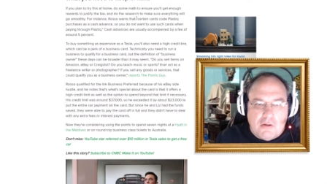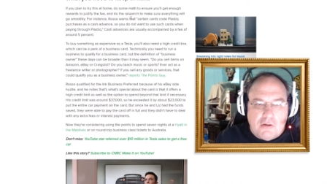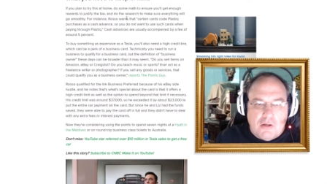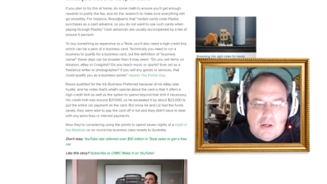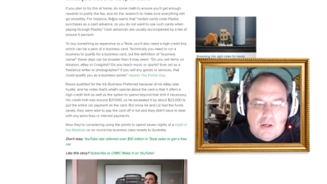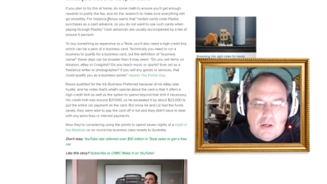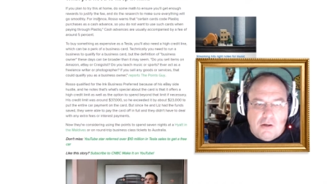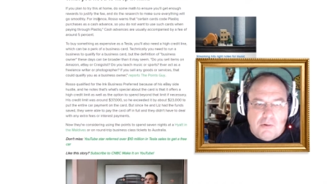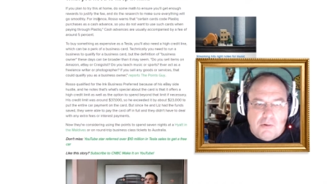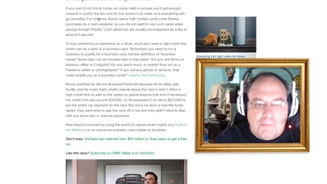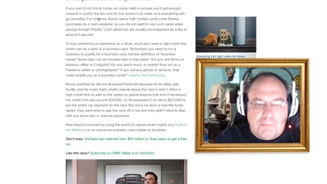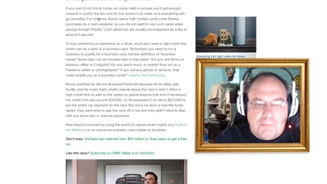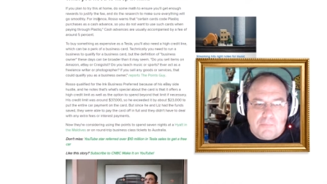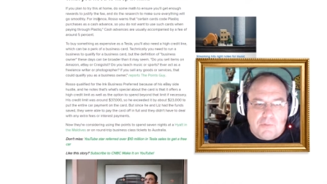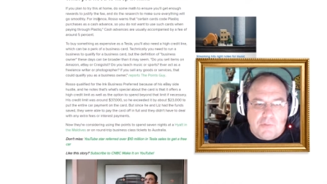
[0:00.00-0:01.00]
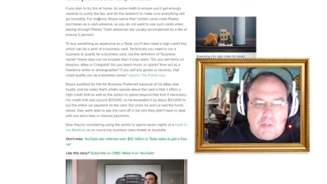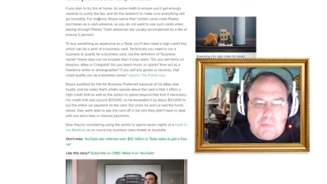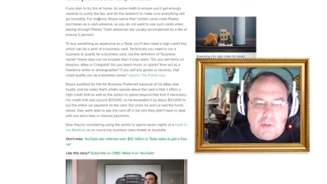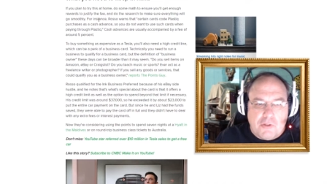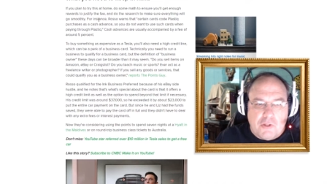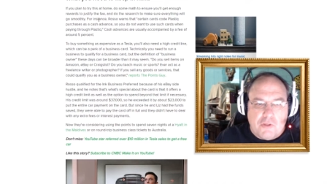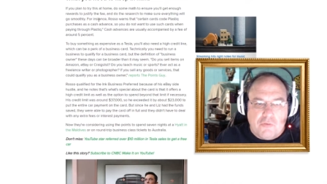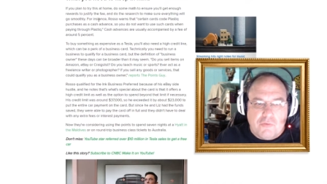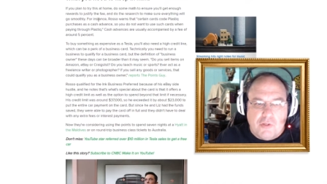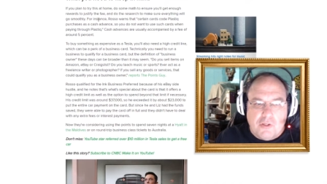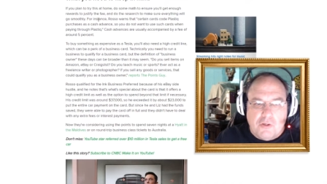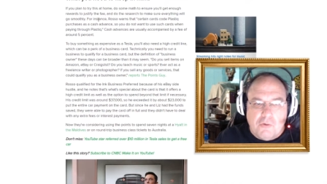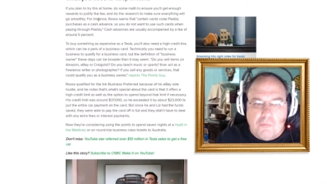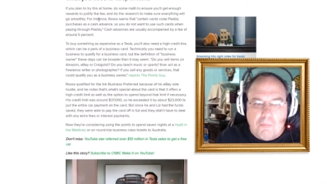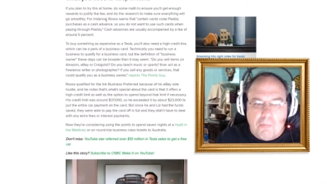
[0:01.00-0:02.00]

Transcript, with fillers: um, that'll be another video.